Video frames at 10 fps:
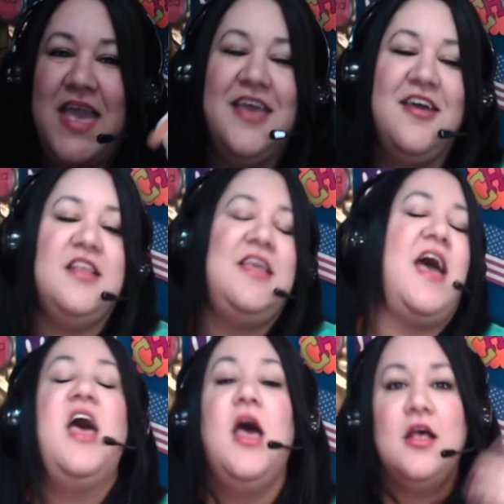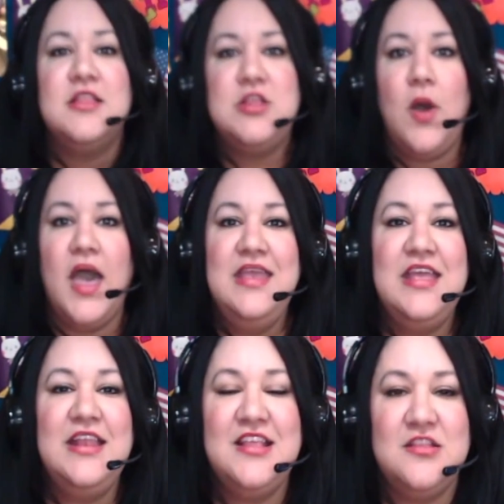good. Yeah. So I
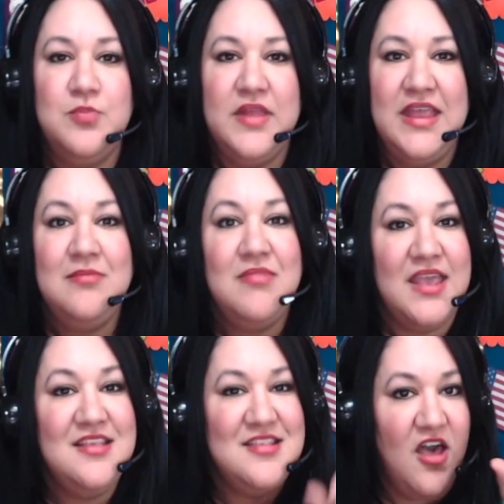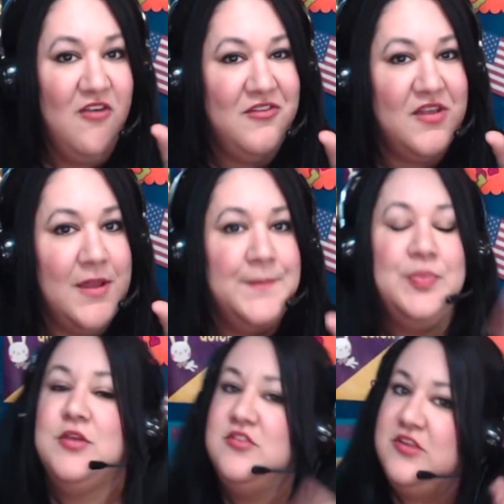can explain myself.
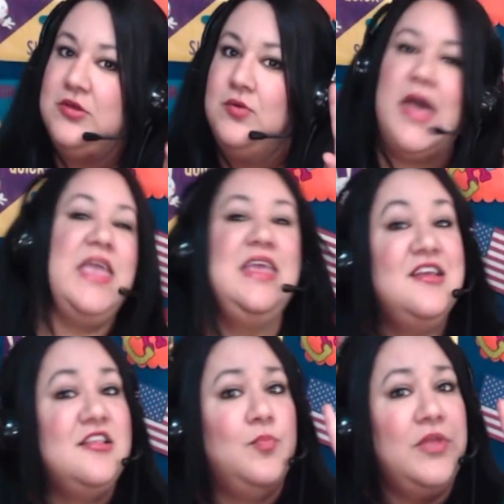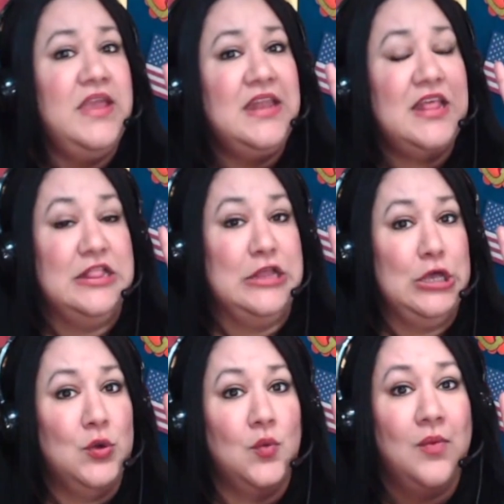Two, I can explain the
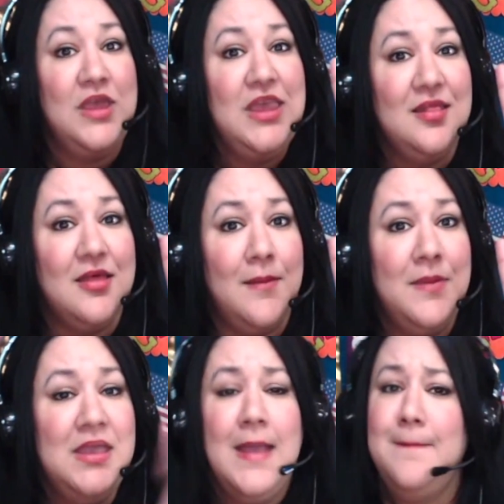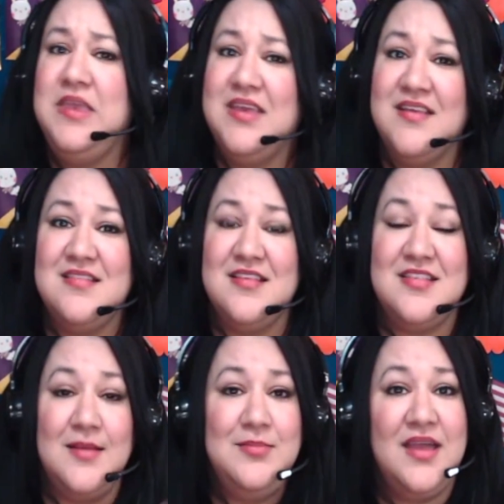curriculum because
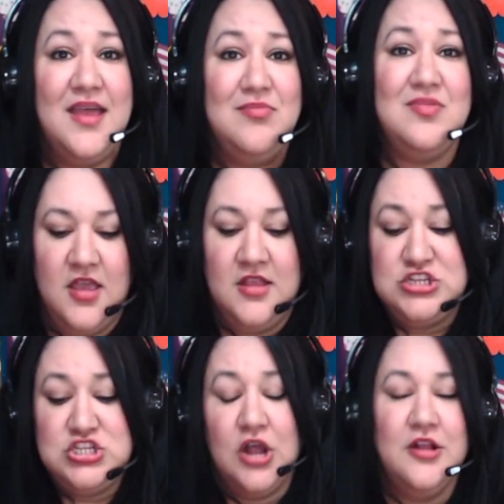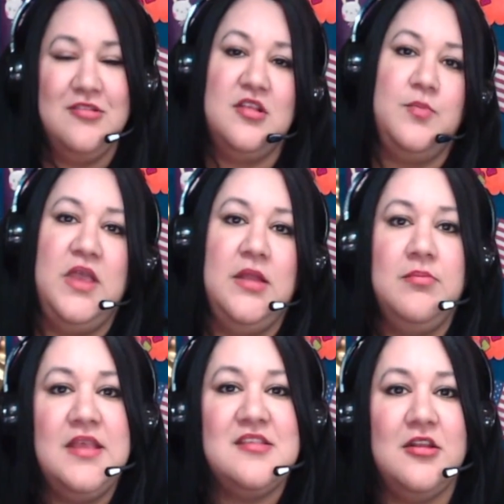sometimes it's just hard to explain
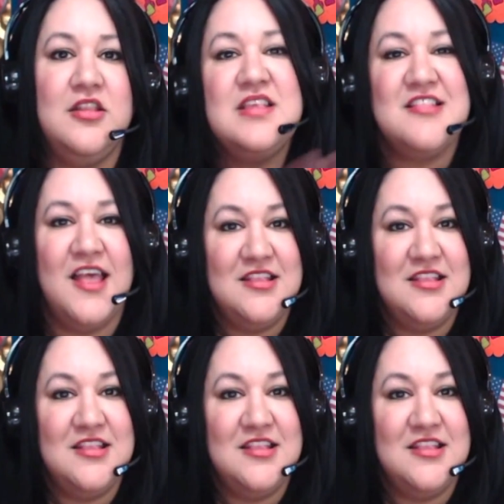based on the slides